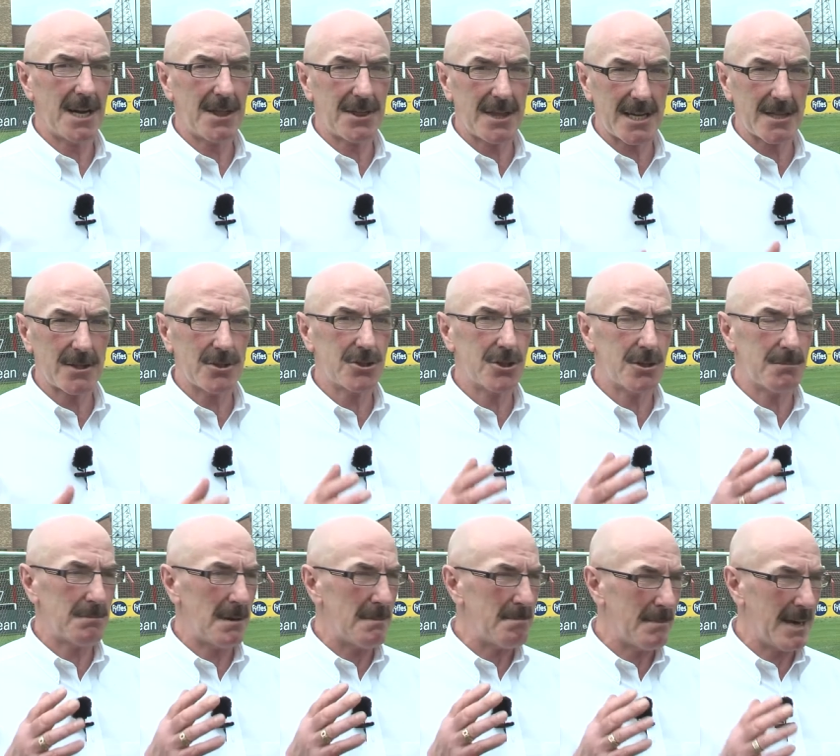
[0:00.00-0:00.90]
I think there
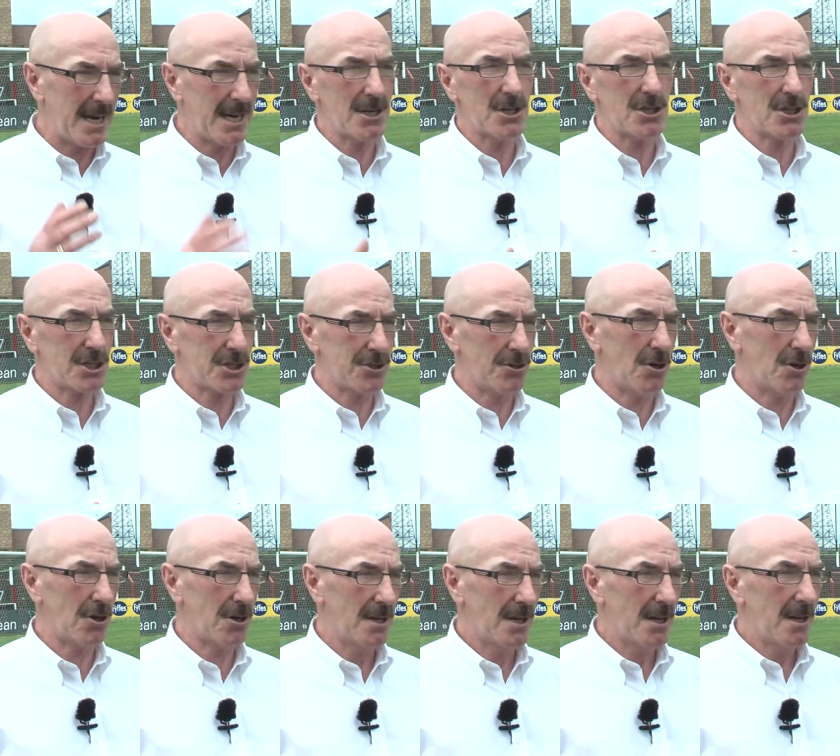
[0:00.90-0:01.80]
should be medals
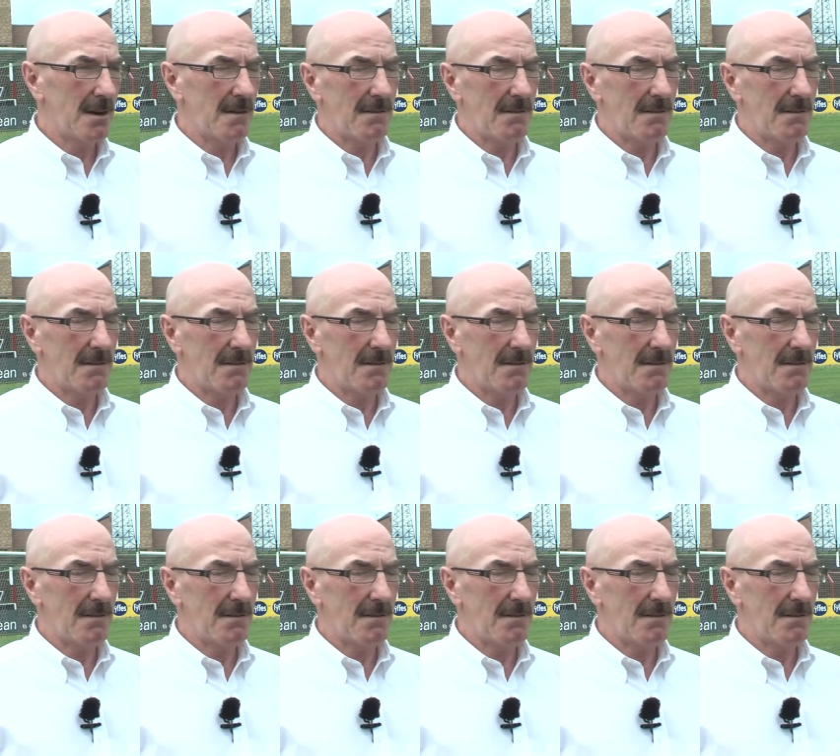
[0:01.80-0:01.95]
struck